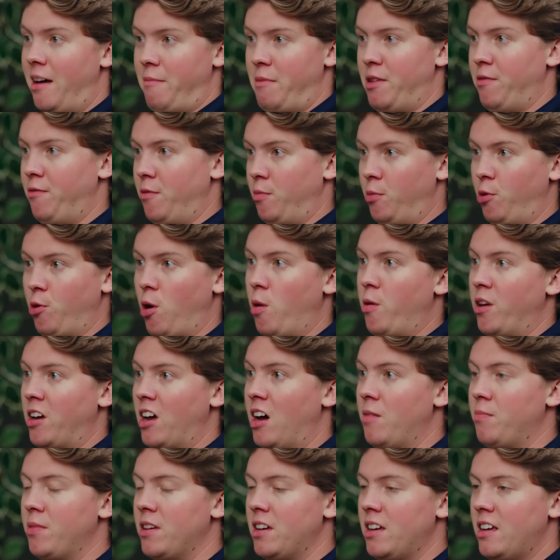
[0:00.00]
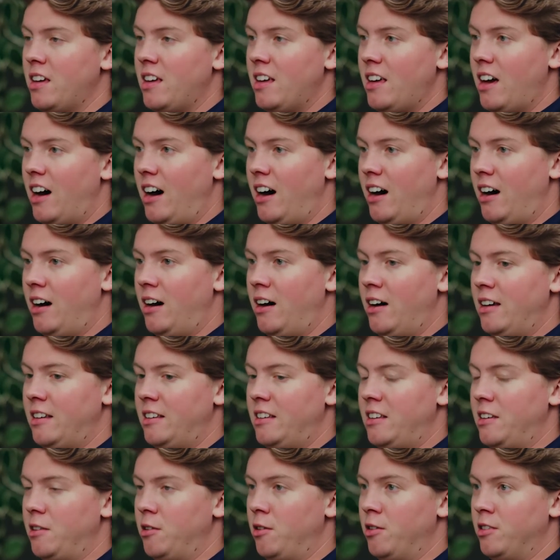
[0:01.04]
I mean, from growing up
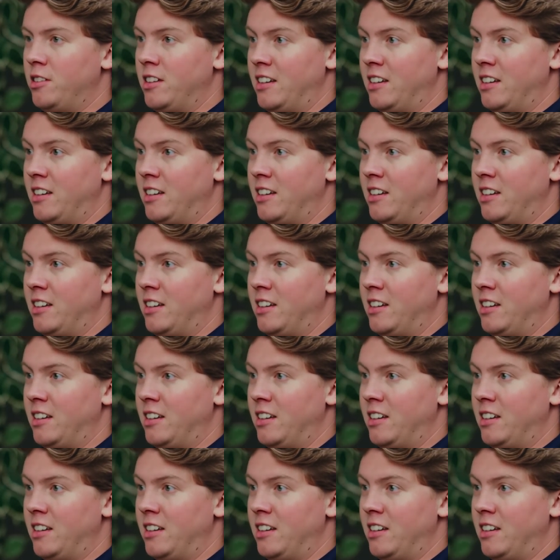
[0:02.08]
here